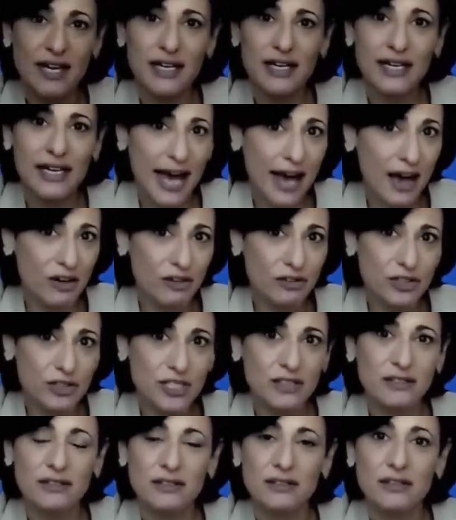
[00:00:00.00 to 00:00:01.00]

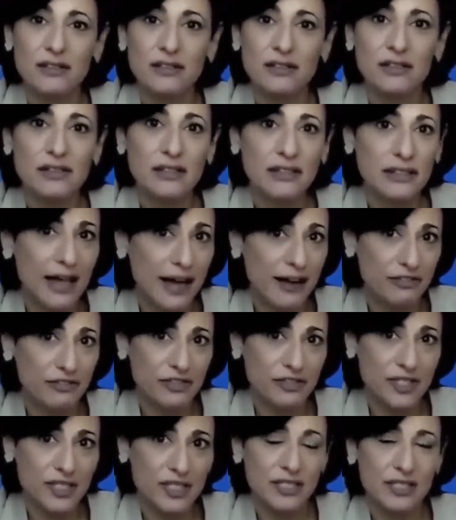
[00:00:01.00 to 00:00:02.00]
gowned, gloved,